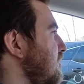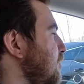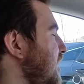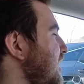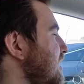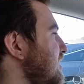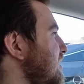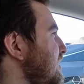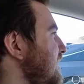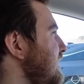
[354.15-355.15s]
hit a
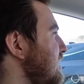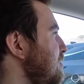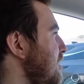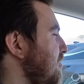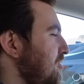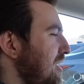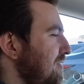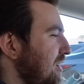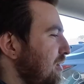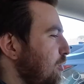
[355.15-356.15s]
decent amount of
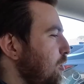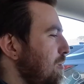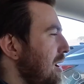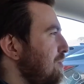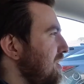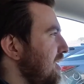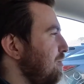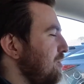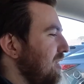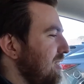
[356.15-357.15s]
traffic. Google Maps said
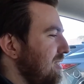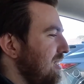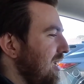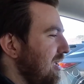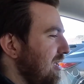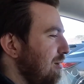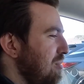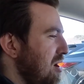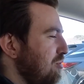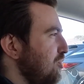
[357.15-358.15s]
it was going to take
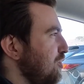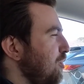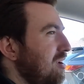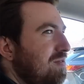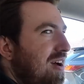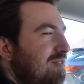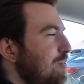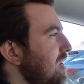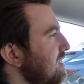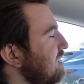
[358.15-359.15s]
about 25
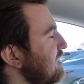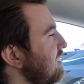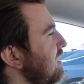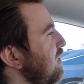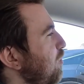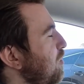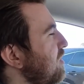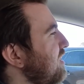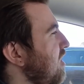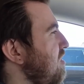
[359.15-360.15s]
minutes. We
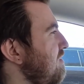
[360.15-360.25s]
were in that